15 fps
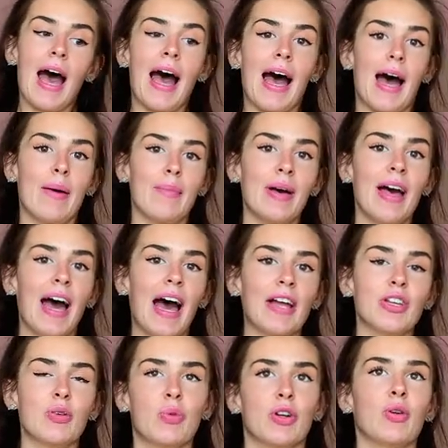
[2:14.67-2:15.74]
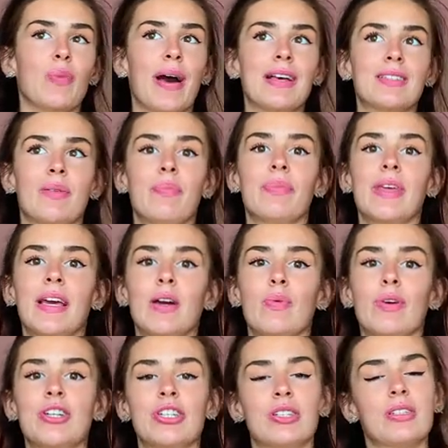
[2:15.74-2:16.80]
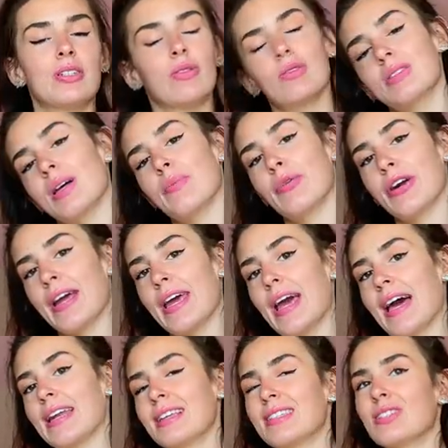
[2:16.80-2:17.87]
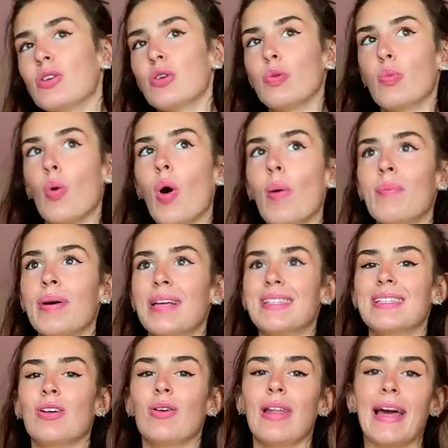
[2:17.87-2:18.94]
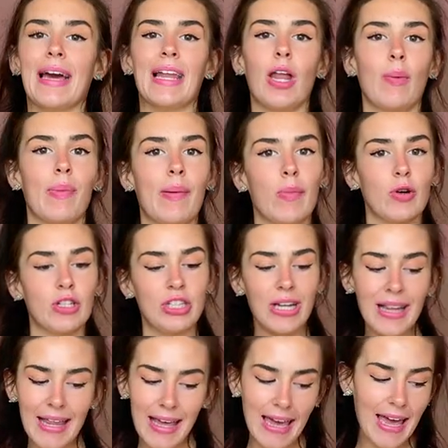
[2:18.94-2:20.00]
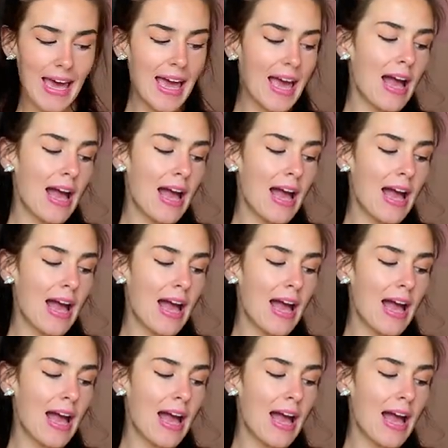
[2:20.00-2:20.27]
and you want to wear something which is still summery and it's still warm but it's still like a little bit more chilly,